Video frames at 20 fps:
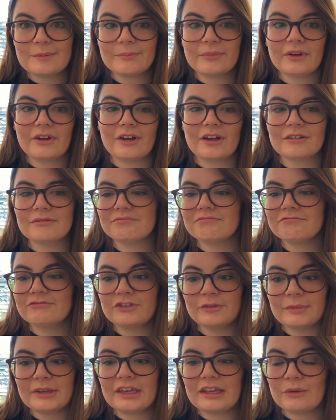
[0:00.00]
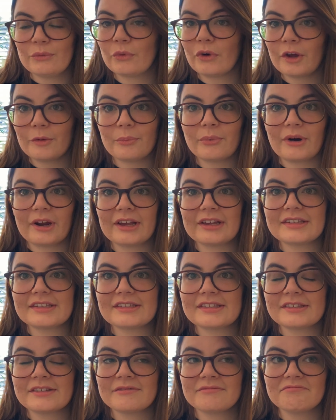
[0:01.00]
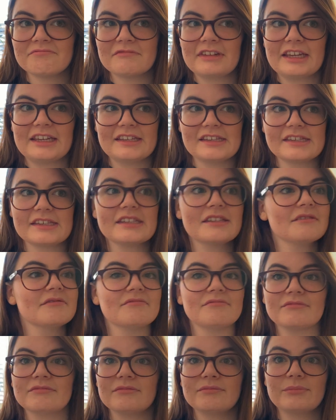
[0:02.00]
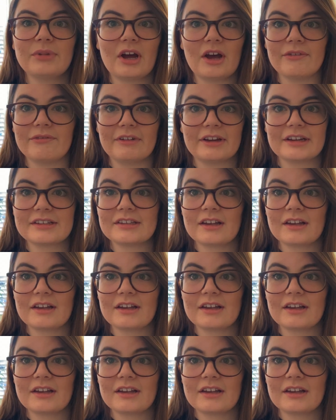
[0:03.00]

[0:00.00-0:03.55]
but for me, WordPress is perfect.